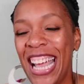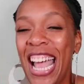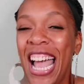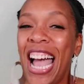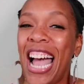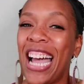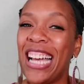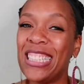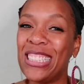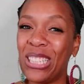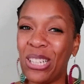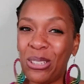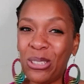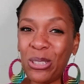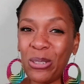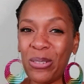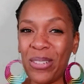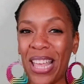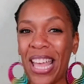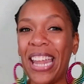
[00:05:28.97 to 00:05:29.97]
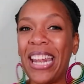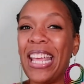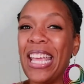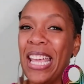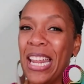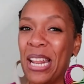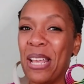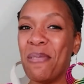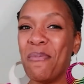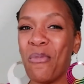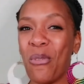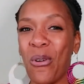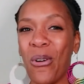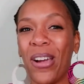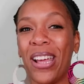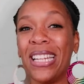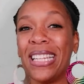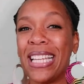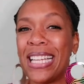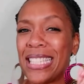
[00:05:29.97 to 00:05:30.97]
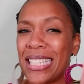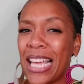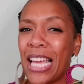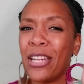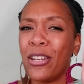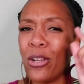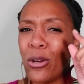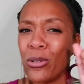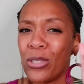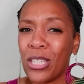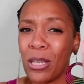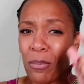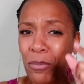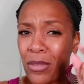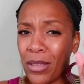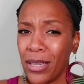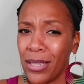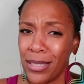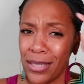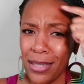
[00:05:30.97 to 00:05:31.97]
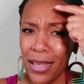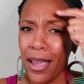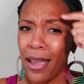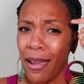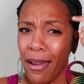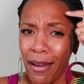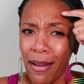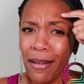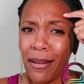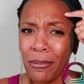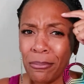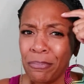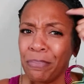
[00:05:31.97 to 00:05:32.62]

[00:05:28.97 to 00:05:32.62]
I don't do that anymore unless I know something is there